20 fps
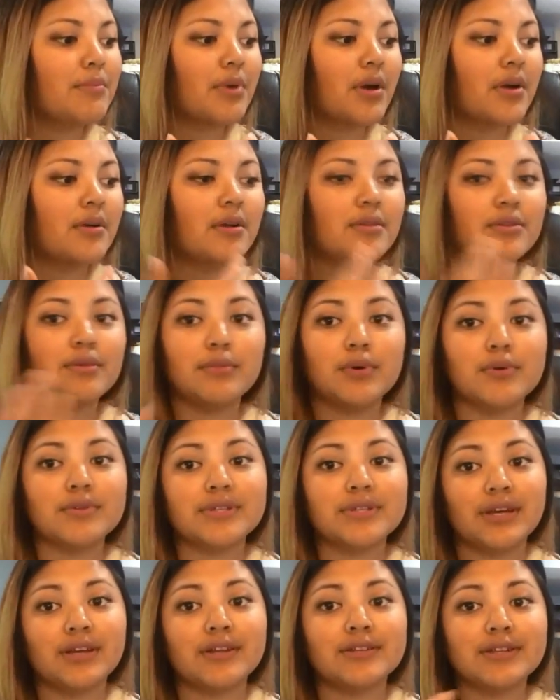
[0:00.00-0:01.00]
Probably not the
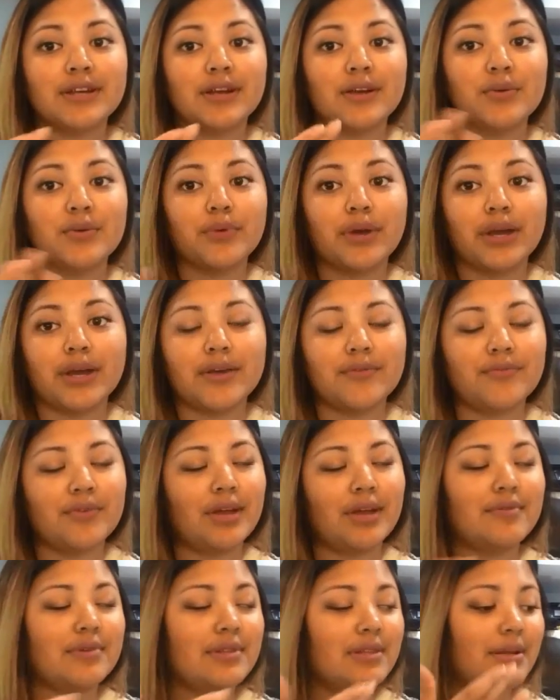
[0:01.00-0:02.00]
most sanitary way. If
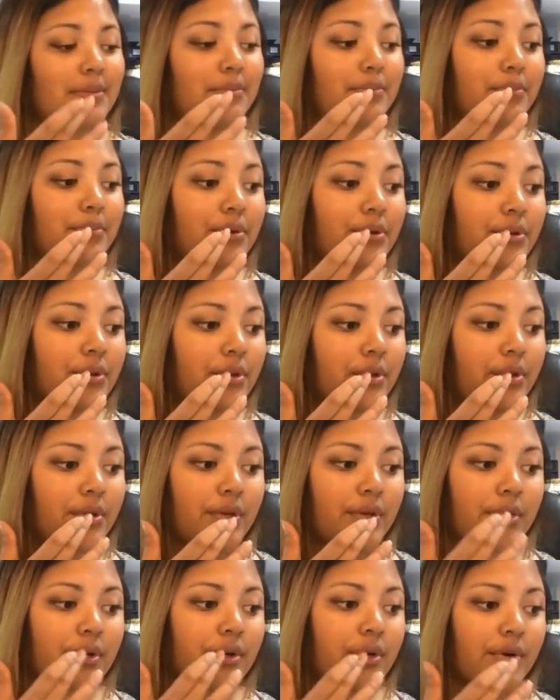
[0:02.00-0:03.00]
you have a lip
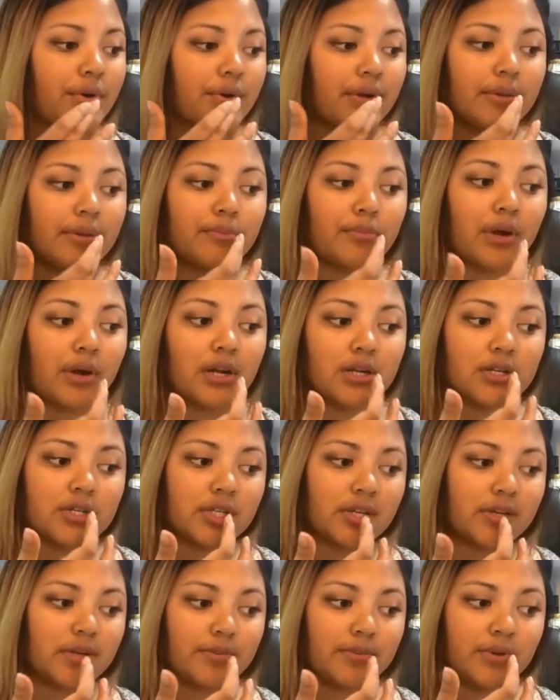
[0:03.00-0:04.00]
cream brush,
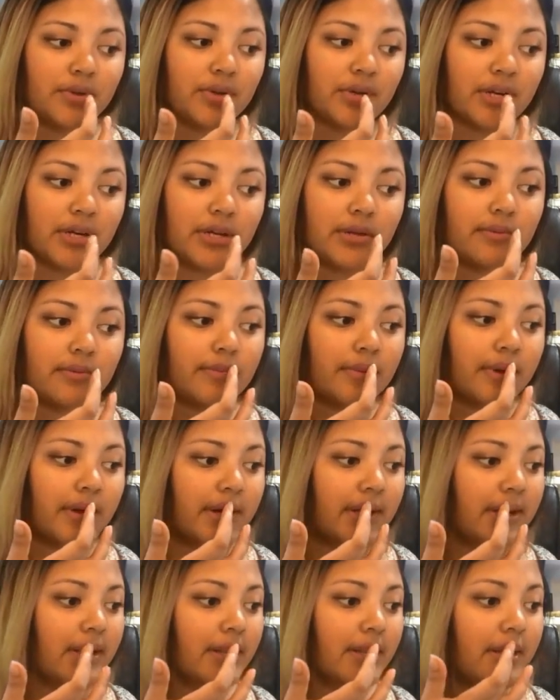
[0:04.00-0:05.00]
that'll be great,
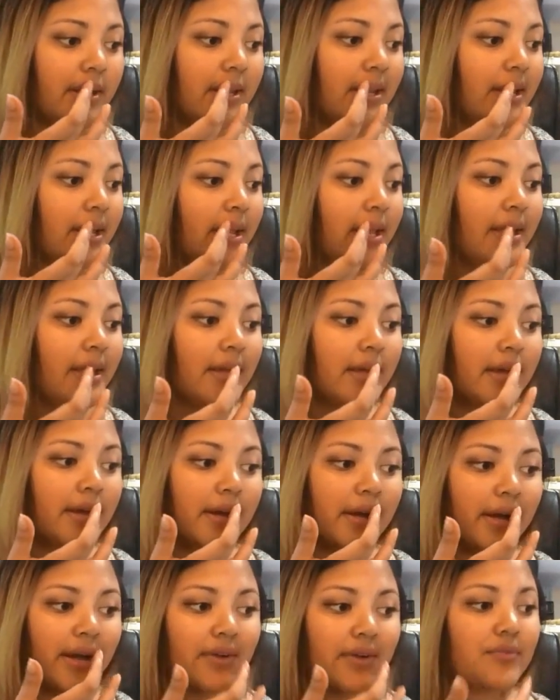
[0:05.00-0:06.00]
but
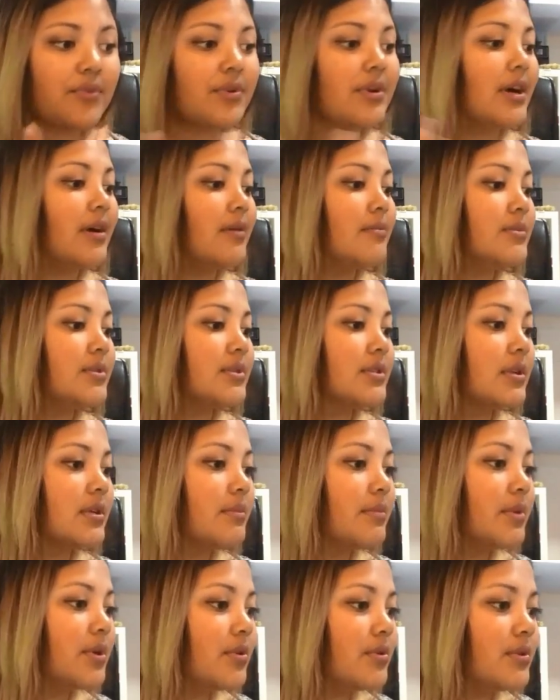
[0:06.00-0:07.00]
for now I'm just
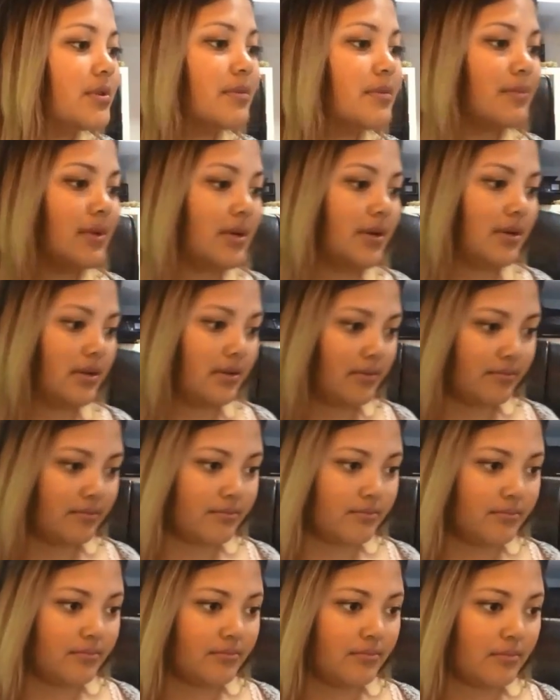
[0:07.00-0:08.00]
gonna be using
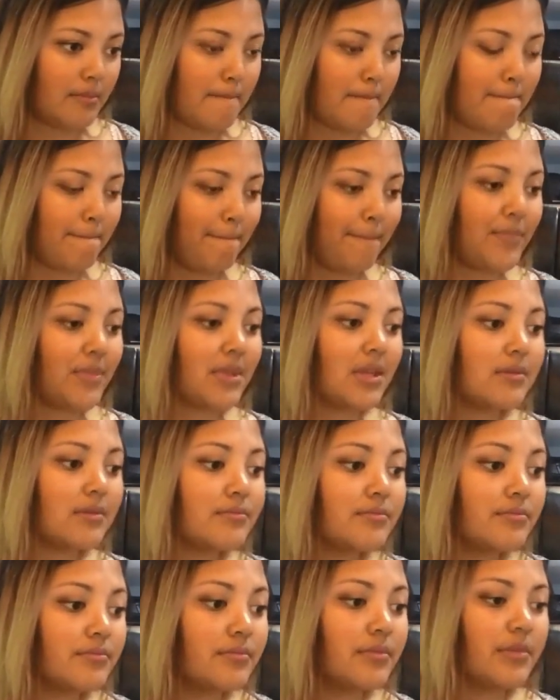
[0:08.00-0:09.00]
my
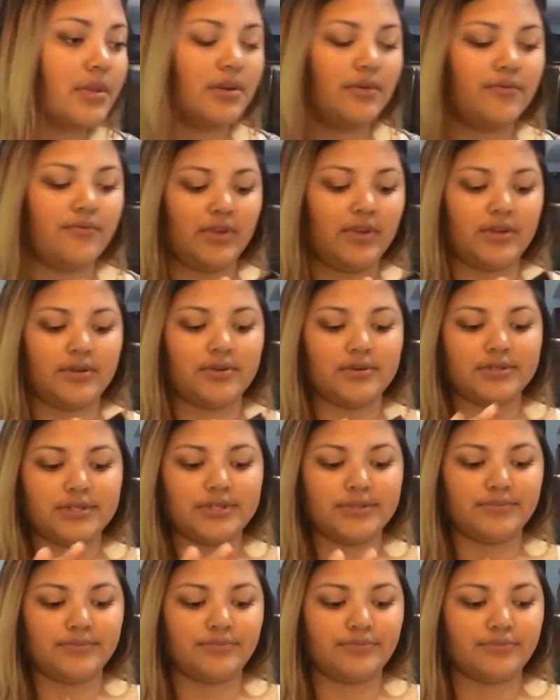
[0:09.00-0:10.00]

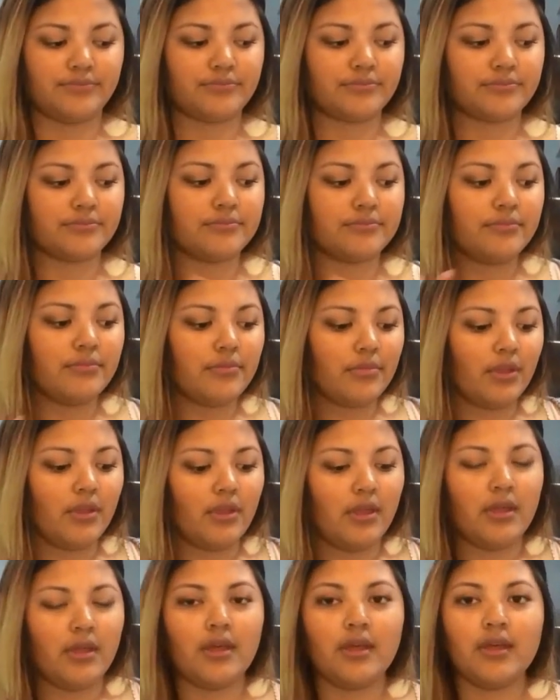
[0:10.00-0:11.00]
fingers.
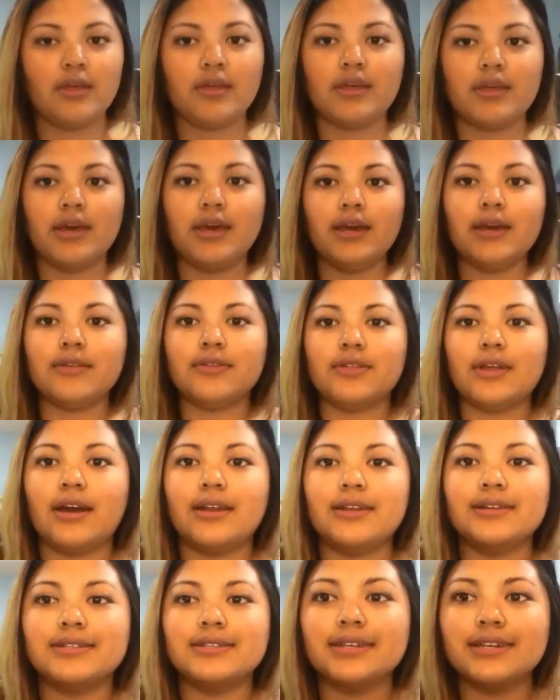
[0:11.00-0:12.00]
Okay, and
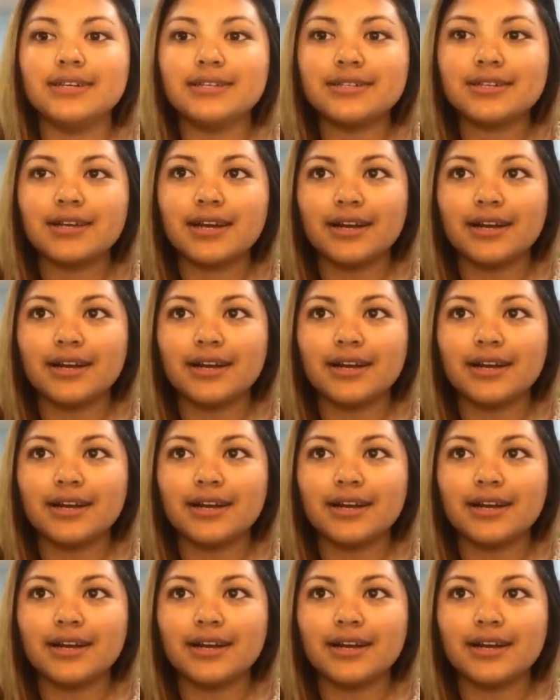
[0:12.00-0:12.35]
that is it,